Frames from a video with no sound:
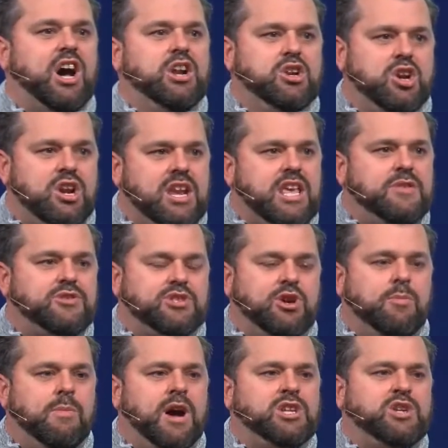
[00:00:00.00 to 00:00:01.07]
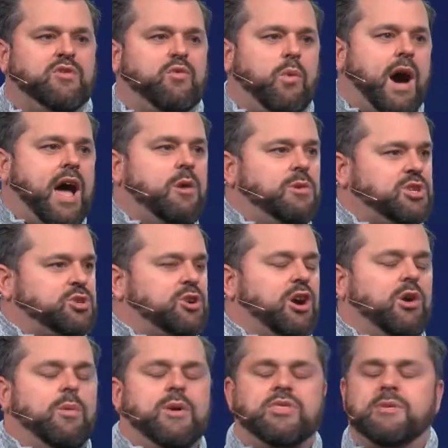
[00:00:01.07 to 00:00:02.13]
underneath so much of why we
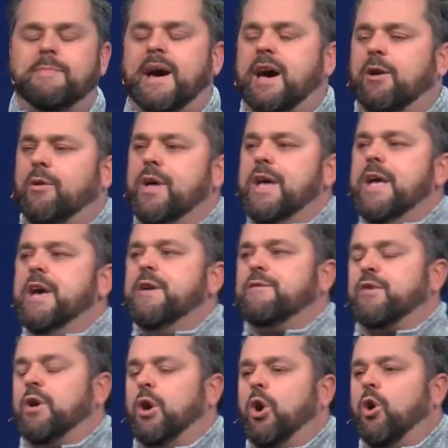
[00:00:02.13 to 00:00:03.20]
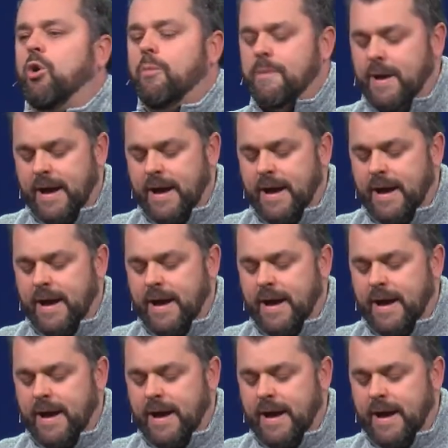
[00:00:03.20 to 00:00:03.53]
struggle with the battle for home.